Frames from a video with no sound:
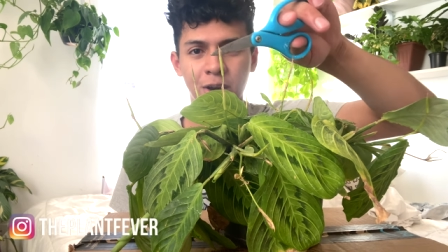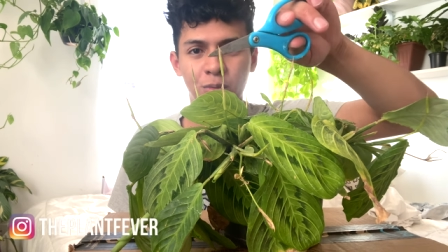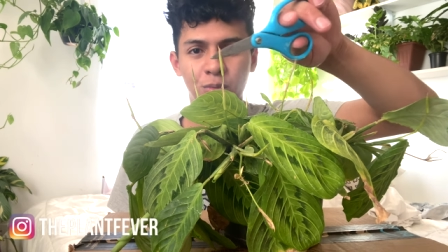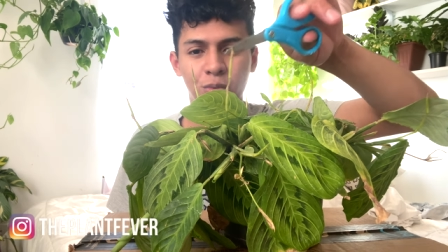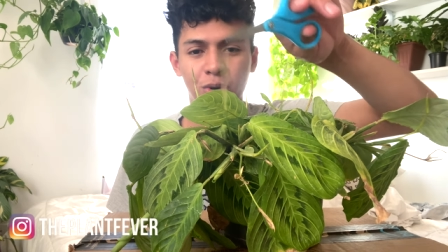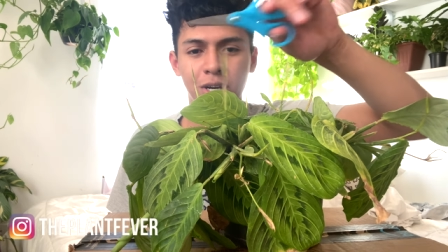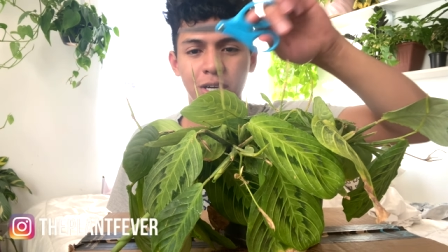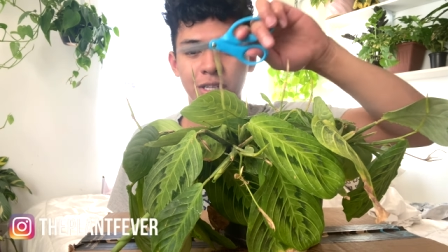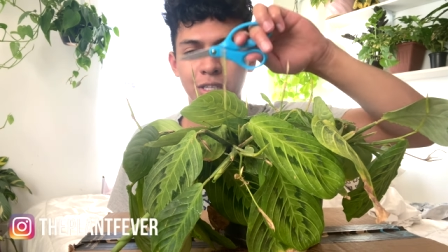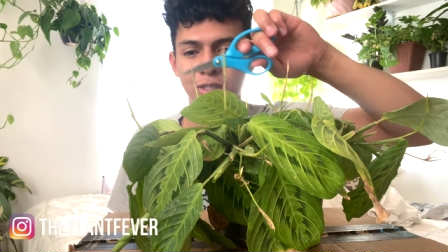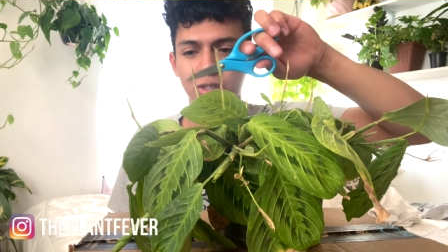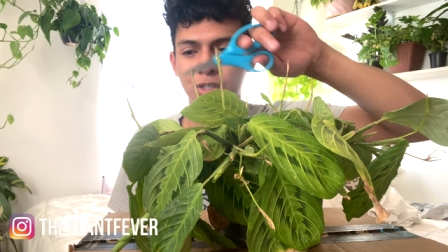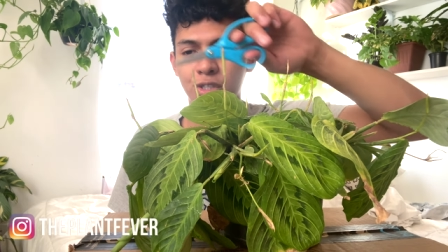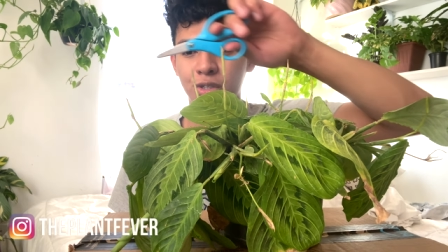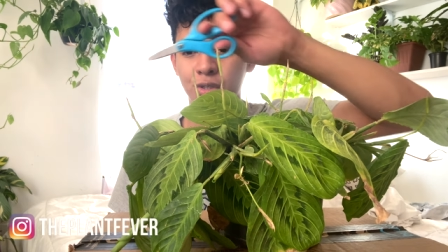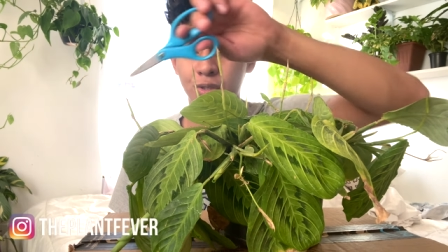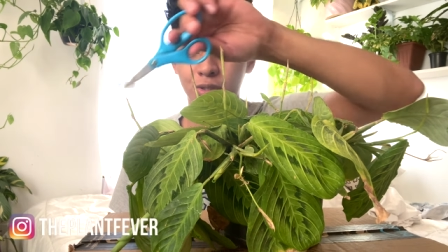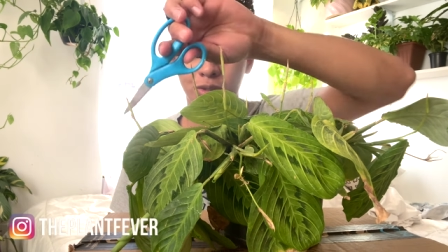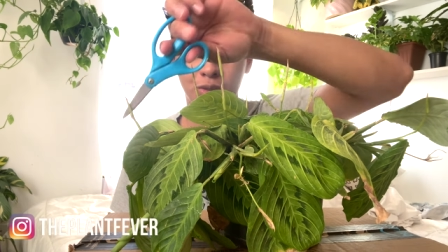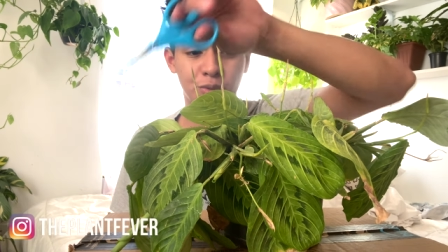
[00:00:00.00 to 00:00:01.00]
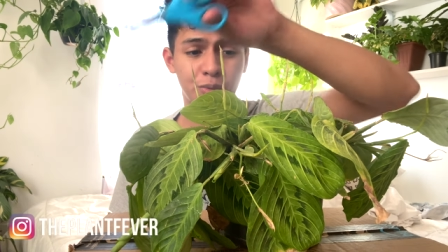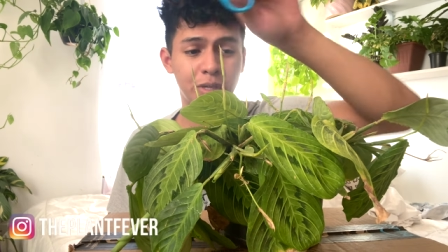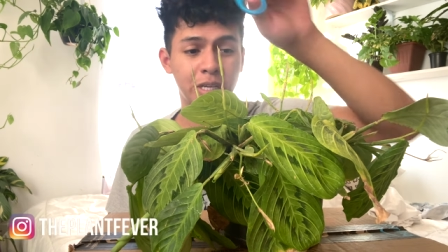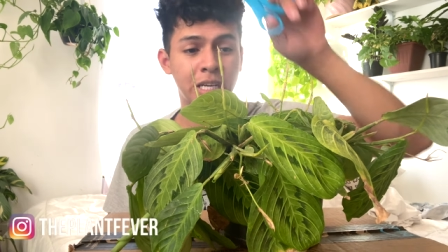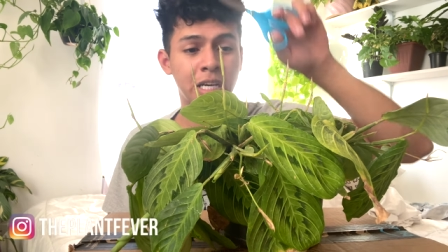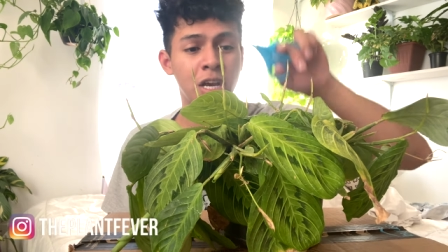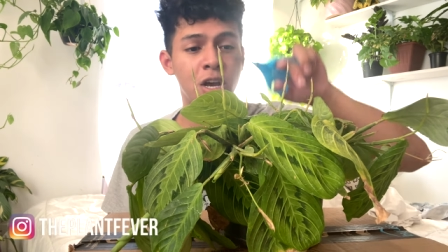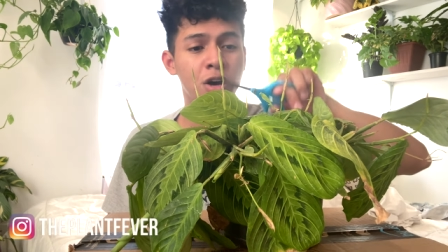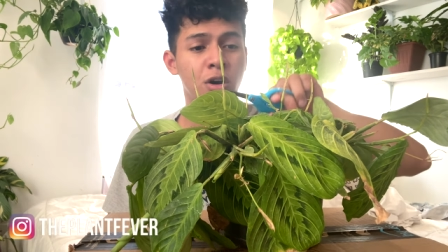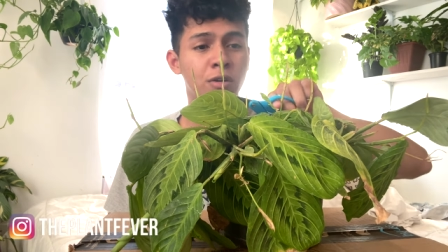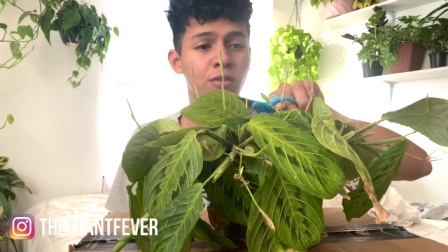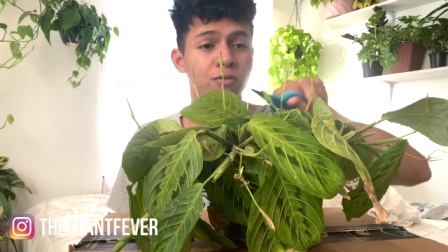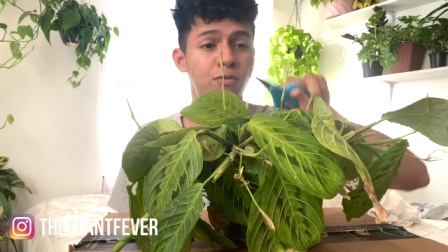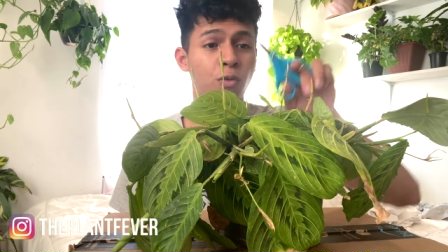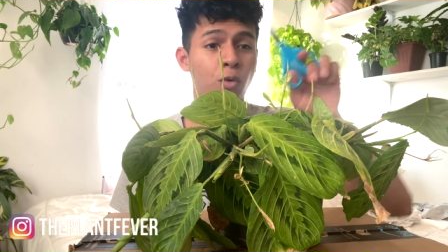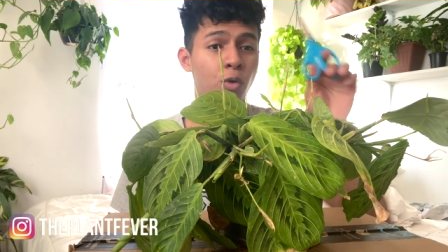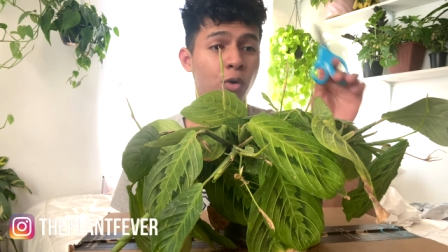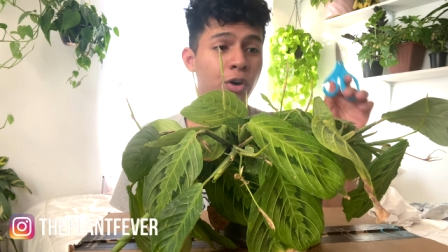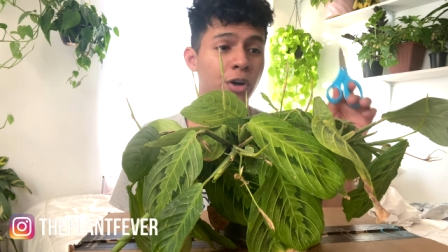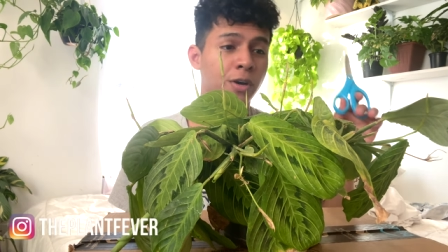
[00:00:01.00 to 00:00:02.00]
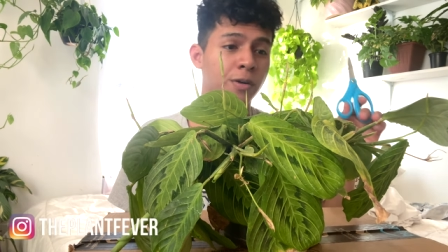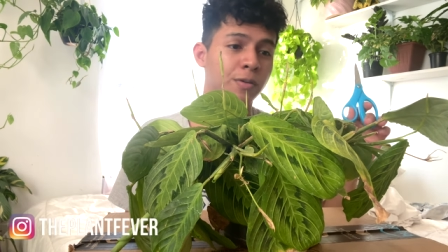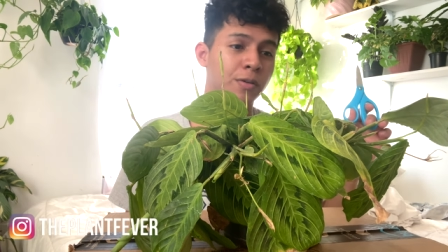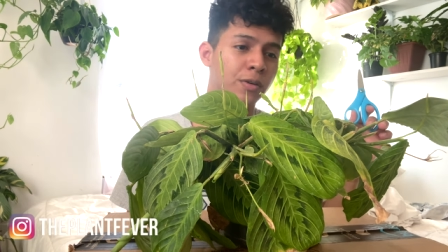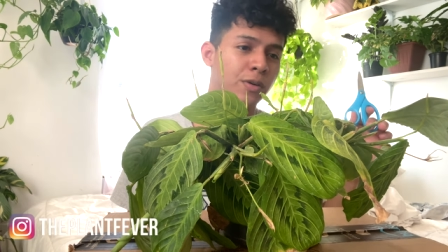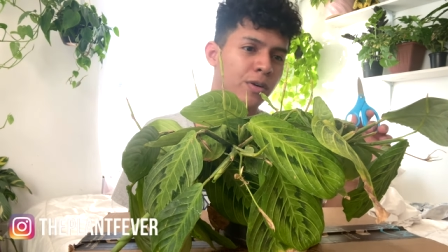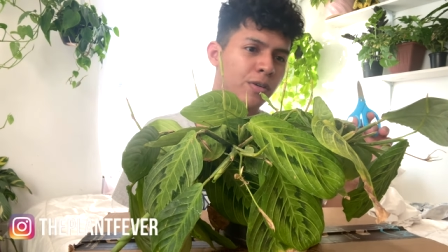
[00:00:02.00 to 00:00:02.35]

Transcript: one two three four